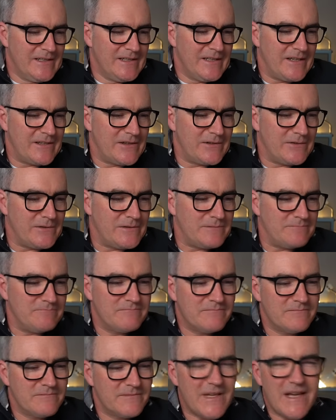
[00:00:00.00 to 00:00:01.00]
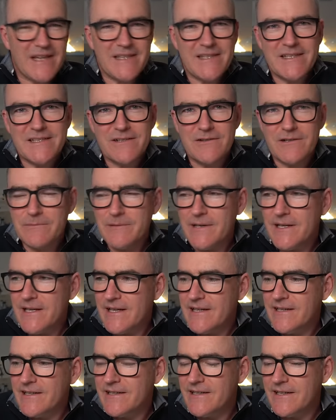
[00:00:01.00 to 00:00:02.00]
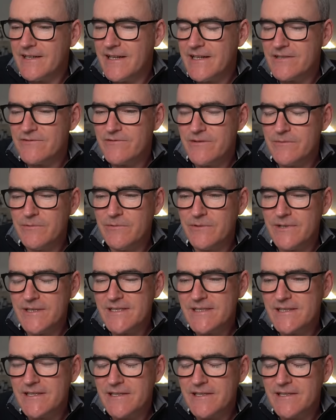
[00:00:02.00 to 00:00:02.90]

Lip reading: I thought, there's got to be an entry point.